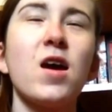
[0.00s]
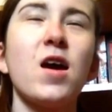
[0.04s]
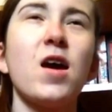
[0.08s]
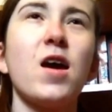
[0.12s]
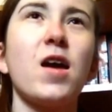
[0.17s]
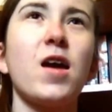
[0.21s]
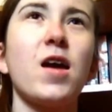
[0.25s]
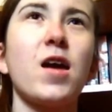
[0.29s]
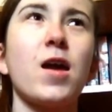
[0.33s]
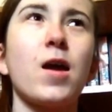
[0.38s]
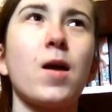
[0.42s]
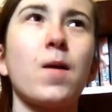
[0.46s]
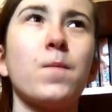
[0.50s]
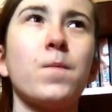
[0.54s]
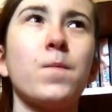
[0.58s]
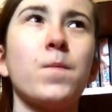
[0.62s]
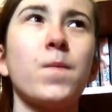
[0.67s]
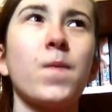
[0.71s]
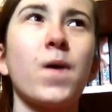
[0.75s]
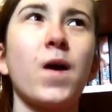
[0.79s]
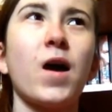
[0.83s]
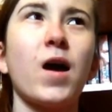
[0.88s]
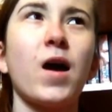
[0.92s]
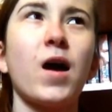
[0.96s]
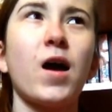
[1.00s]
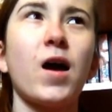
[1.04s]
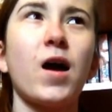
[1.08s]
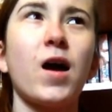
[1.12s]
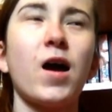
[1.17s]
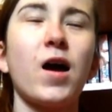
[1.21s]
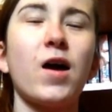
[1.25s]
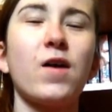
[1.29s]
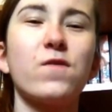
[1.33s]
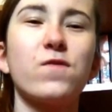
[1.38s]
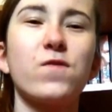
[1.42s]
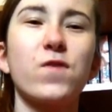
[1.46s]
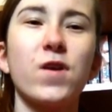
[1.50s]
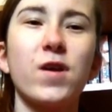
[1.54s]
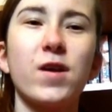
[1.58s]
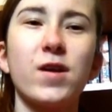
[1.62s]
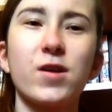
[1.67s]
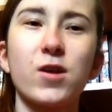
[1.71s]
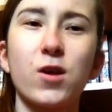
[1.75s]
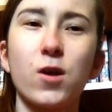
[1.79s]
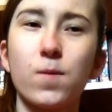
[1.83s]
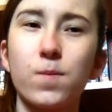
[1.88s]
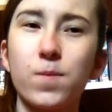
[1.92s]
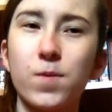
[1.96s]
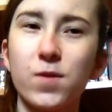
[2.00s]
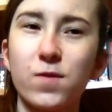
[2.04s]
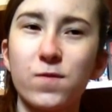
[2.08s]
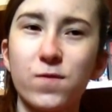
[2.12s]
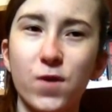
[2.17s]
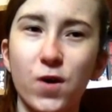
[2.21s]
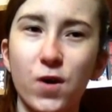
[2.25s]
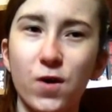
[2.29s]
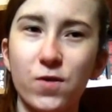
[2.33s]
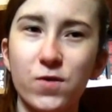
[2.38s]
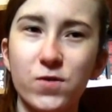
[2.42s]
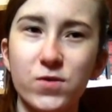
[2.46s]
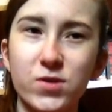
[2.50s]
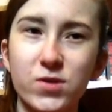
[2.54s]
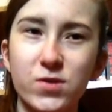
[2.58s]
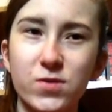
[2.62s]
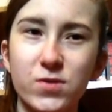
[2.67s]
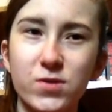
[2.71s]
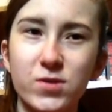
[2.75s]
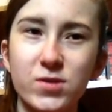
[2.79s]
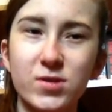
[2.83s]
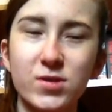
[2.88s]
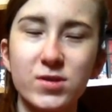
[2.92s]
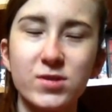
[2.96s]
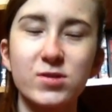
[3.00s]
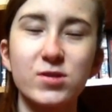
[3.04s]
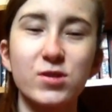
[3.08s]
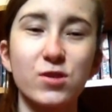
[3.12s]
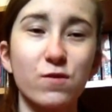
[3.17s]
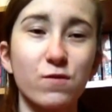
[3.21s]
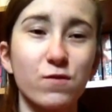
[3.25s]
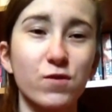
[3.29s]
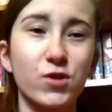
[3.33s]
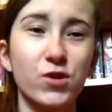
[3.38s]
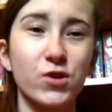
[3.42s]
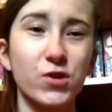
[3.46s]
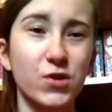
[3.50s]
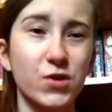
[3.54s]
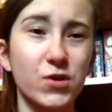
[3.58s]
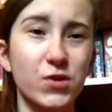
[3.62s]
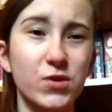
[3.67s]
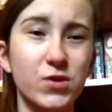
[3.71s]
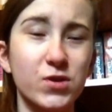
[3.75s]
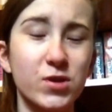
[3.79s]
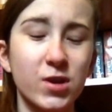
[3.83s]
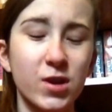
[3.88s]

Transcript: Um, I've read a couple of her other series and they're really good.